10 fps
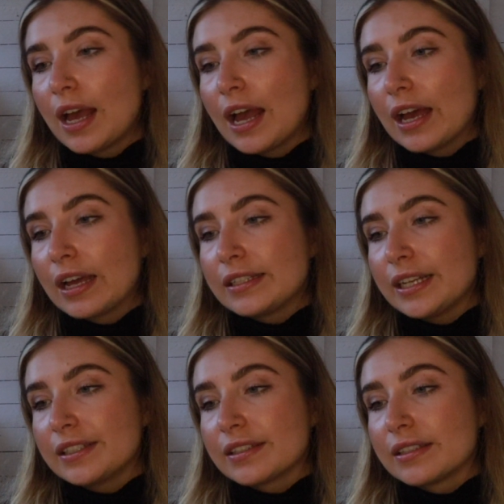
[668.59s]
and
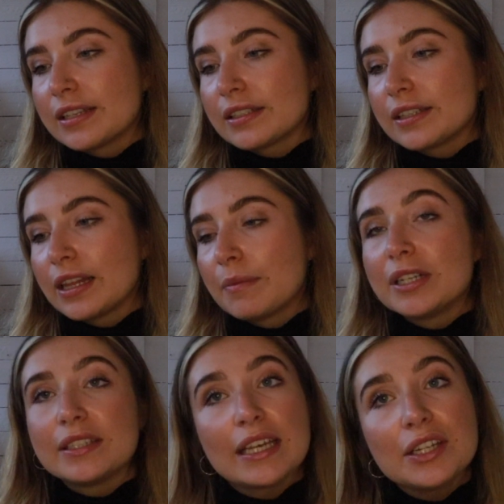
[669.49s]
it's the zesty lemon
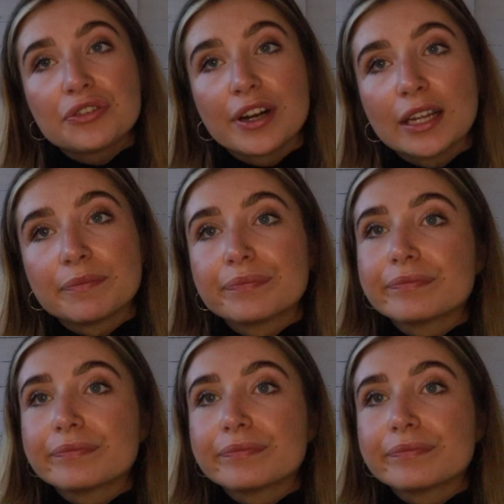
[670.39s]
and tea tree,